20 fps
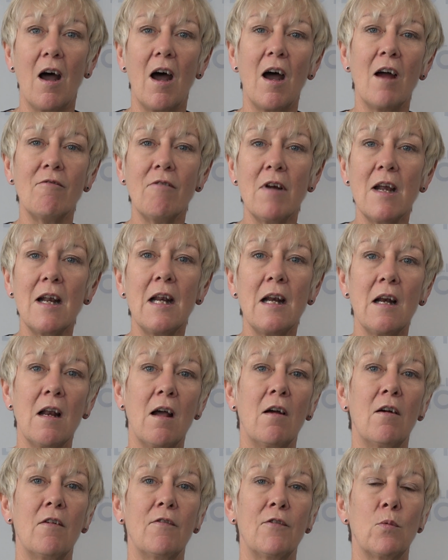I really
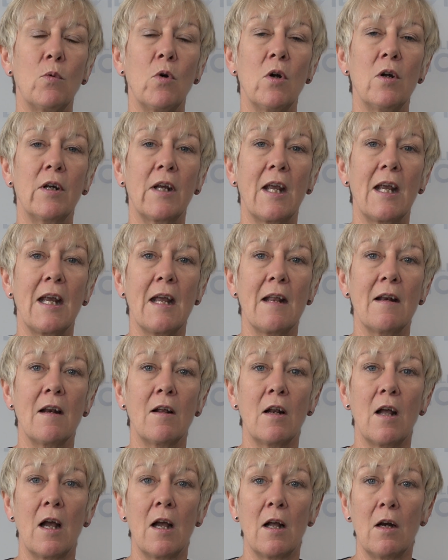loved working in
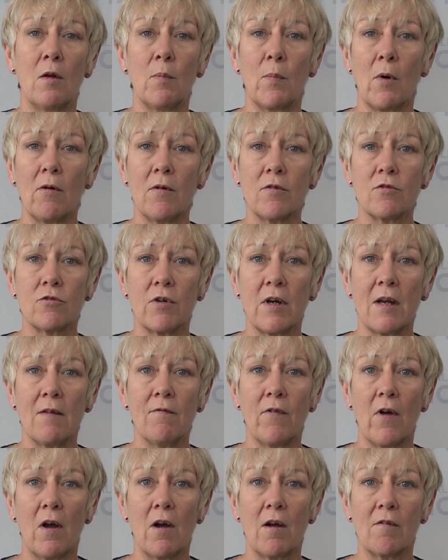a laboratory
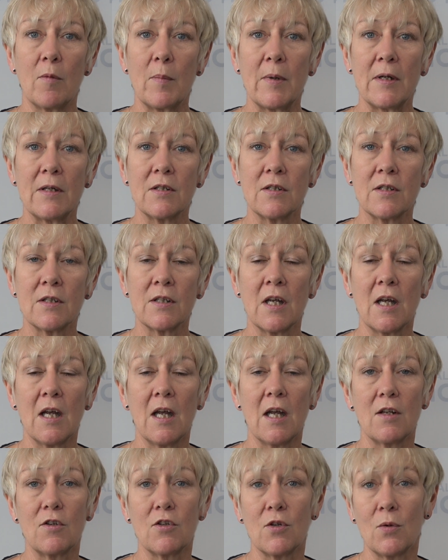environment,
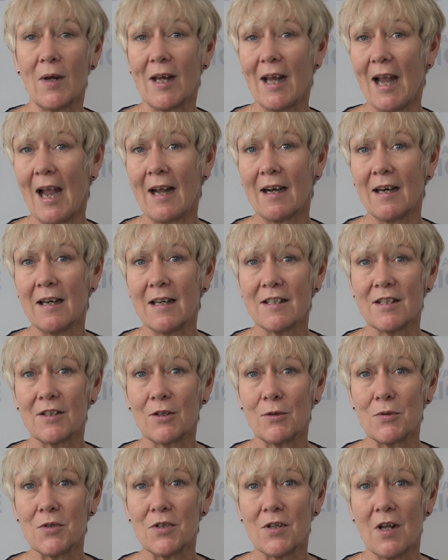doing
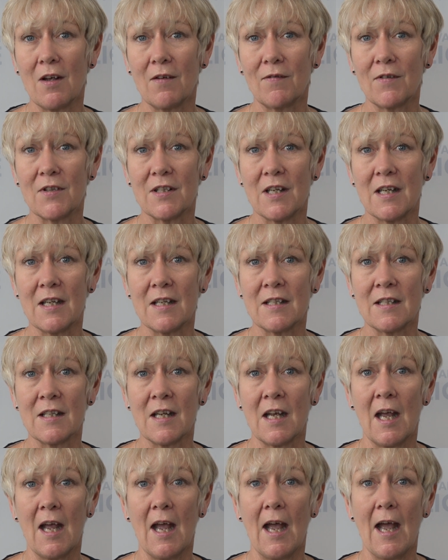analytical services,
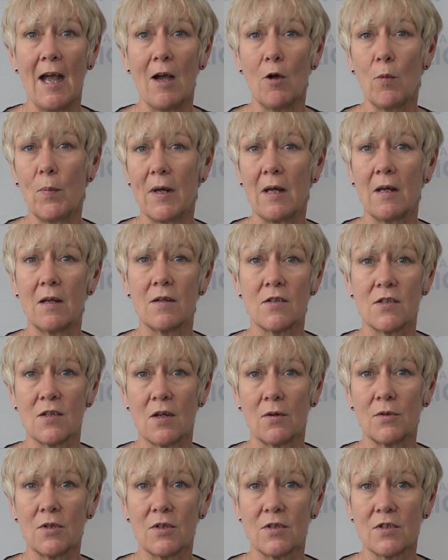helping
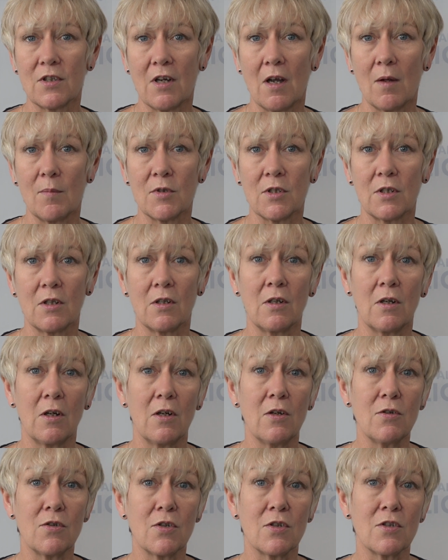consultants come to
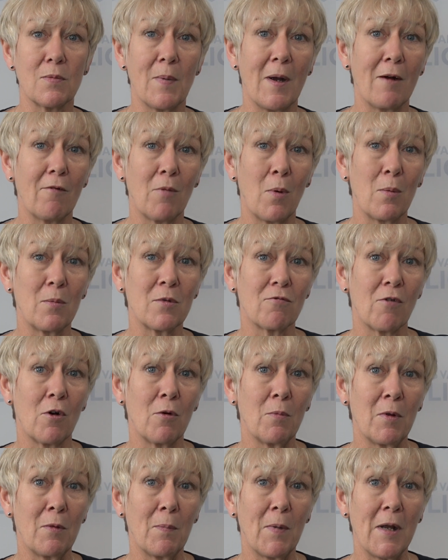conclusions about what was
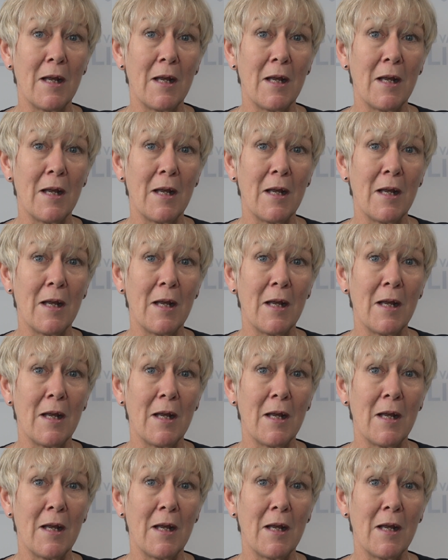wrong with